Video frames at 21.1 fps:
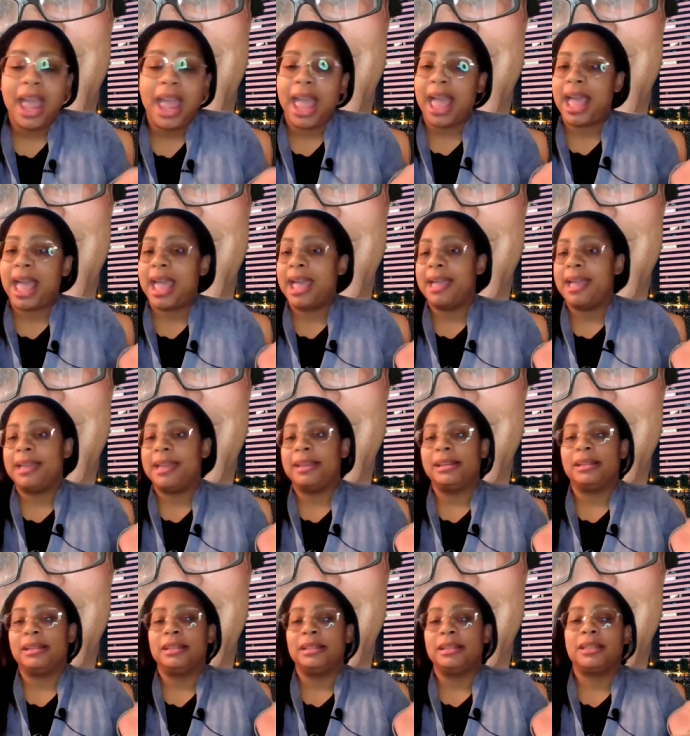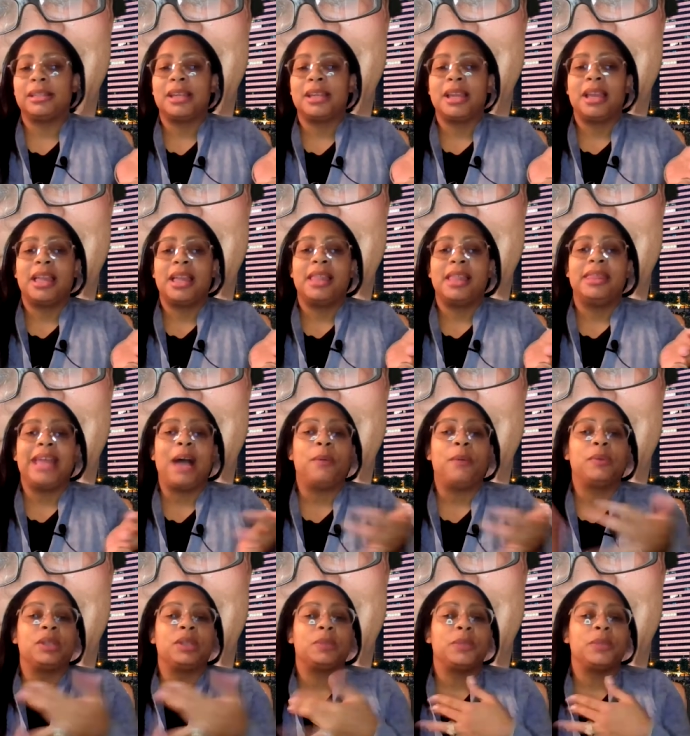and that
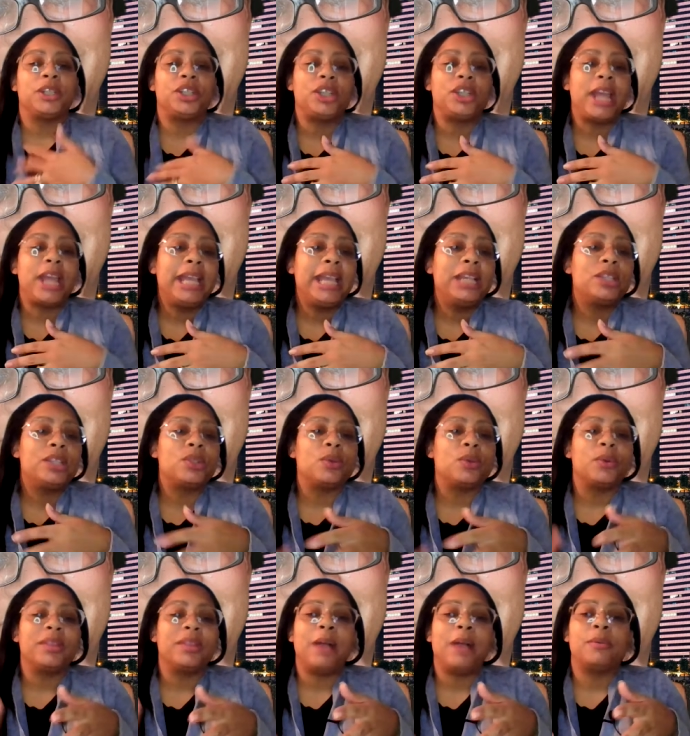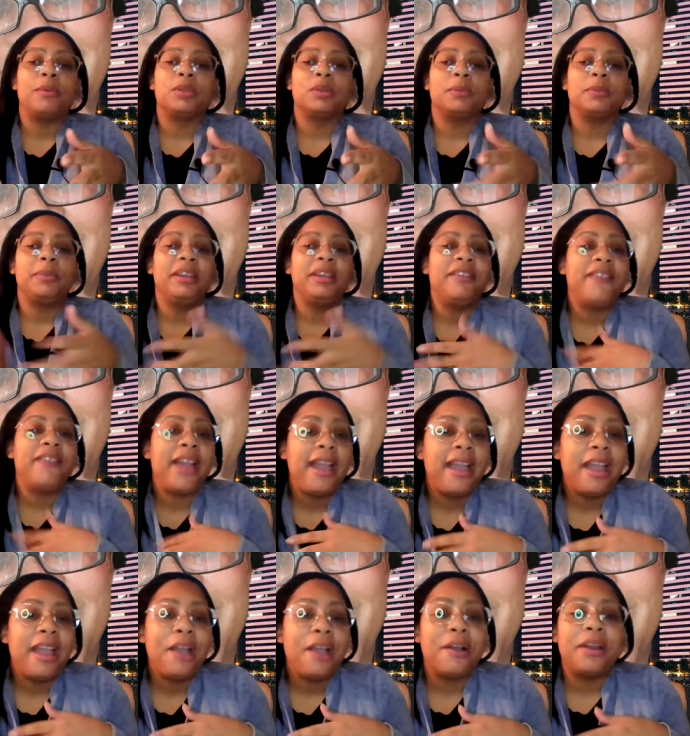was with Chase, or that was with B of
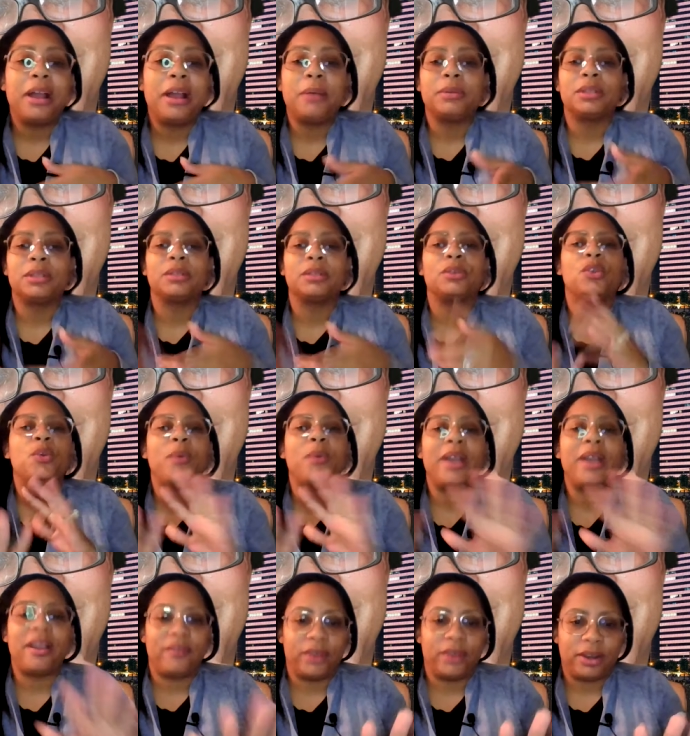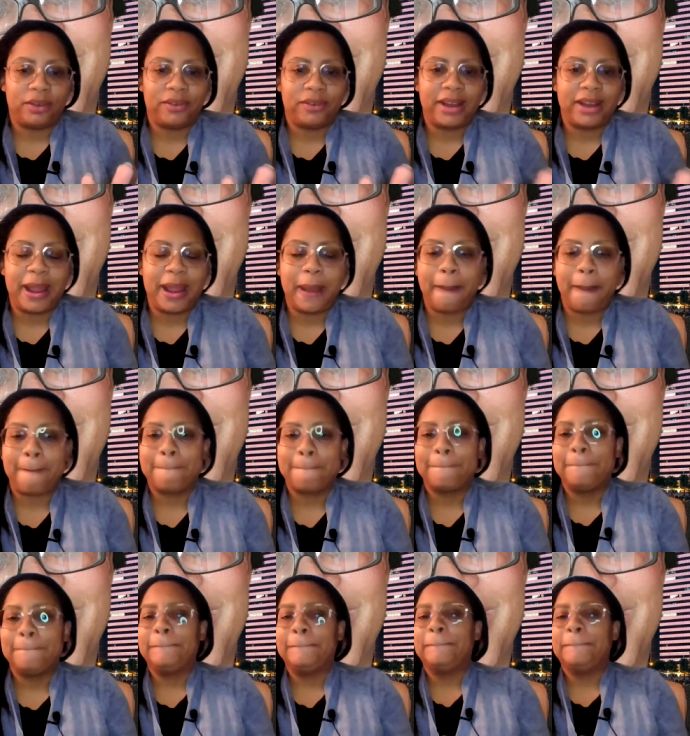A, or that was whoever, right?
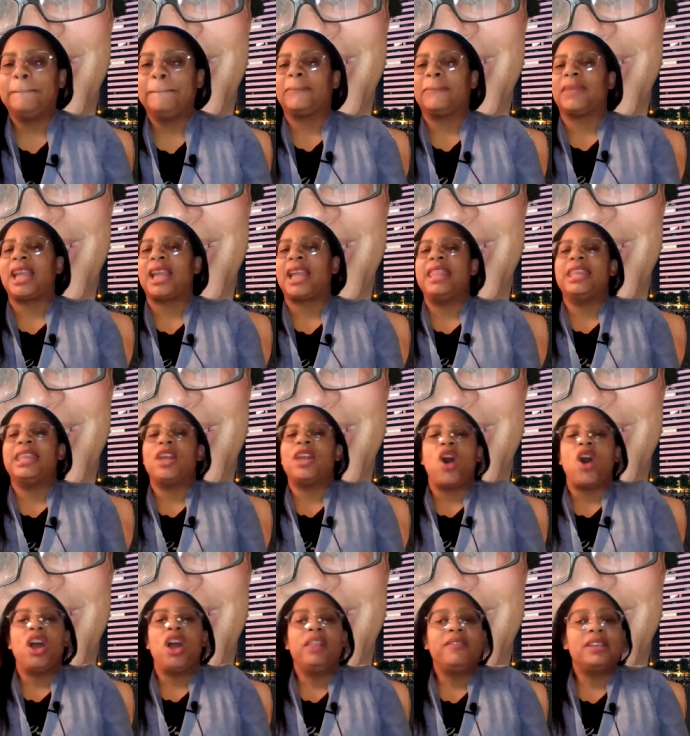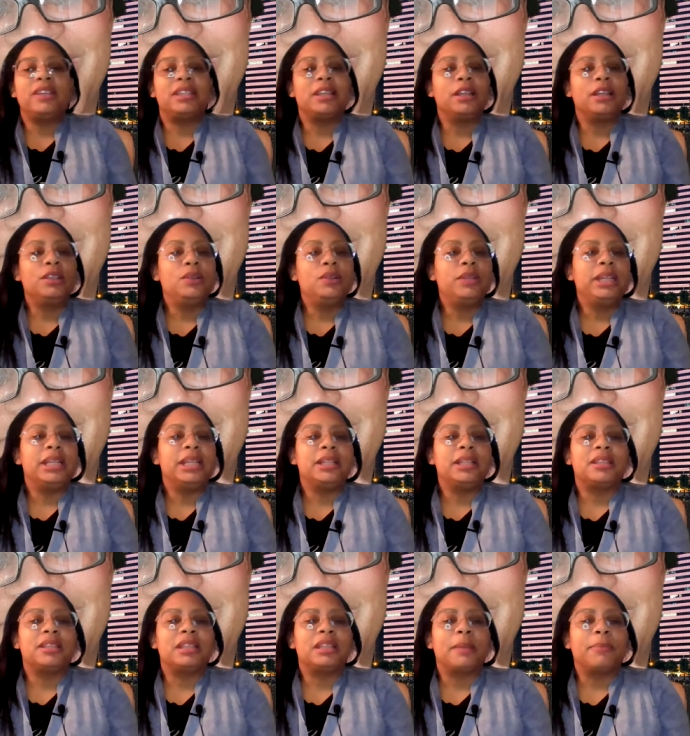And then all of a sudden you
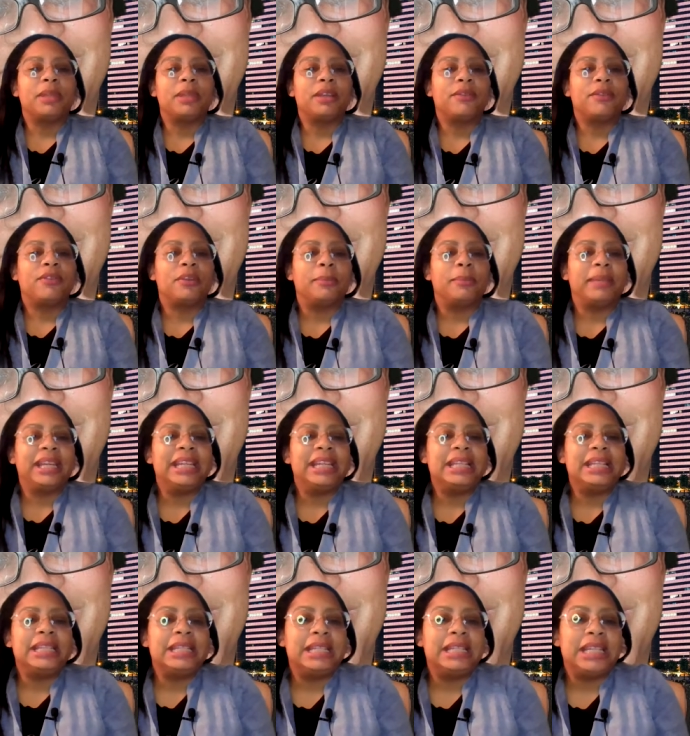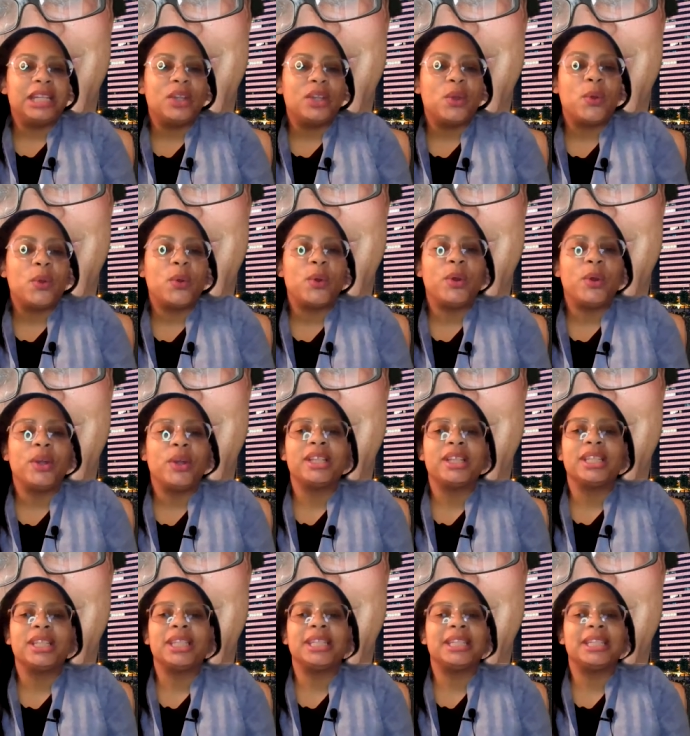get something from Indy or
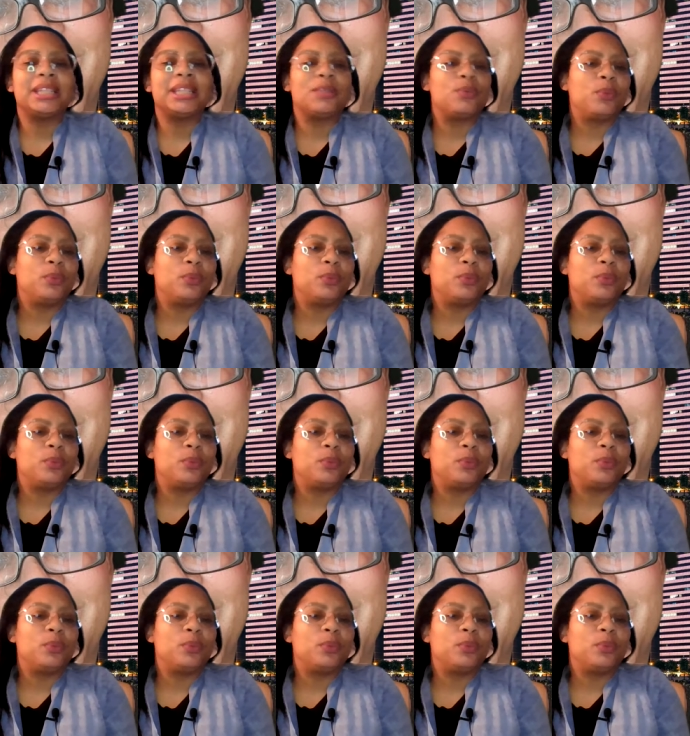this